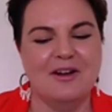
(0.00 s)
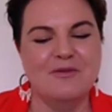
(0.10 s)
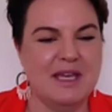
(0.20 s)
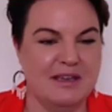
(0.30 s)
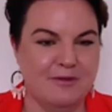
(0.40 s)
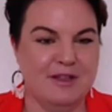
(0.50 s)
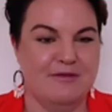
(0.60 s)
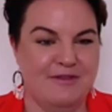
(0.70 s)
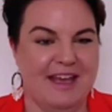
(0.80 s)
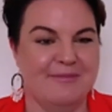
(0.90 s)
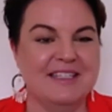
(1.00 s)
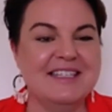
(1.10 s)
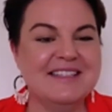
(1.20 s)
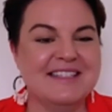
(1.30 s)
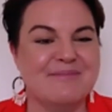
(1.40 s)
meet with families
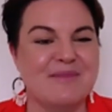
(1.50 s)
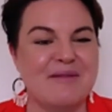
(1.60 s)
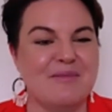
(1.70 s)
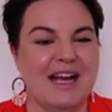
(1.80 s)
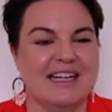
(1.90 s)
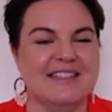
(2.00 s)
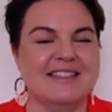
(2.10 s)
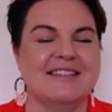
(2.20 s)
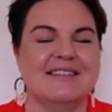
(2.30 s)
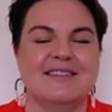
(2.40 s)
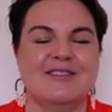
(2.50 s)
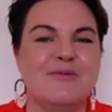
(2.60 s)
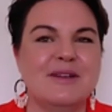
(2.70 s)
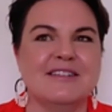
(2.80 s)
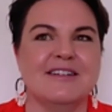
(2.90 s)
in my practice. So many
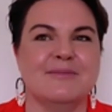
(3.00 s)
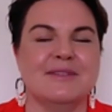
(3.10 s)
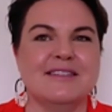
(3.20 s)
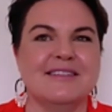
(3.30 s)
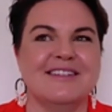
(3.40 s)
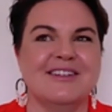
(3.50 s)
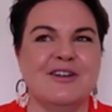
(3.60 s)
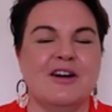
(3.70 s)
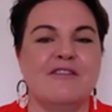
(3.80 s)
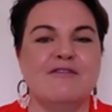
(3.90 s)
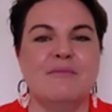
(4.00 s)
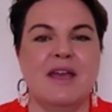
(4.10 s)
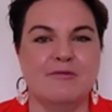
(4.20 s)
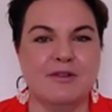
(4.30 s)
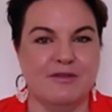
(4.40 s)
times, you know, I've met
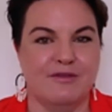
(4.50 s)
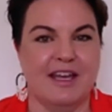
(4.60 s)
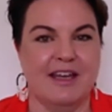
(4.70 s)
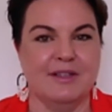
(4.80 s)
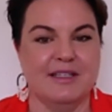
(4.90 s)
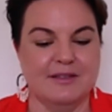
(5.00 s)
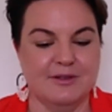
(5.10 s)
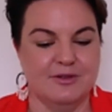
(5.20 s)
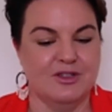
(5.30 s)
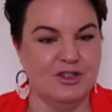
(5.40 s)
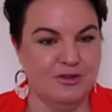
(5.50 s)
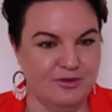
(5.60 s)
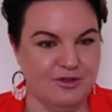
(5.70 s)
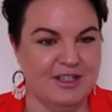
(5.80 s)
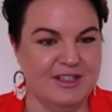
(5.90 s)
with families whose children
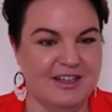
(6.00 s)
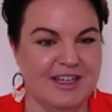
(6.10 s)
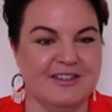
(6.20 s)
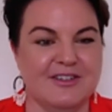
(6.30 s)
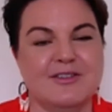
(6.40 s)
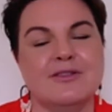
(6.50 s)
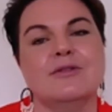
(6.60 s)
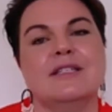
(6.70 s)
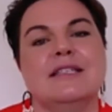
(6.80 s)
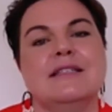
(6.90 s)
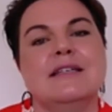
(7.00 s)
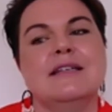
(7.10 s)
are diagnosed autistic,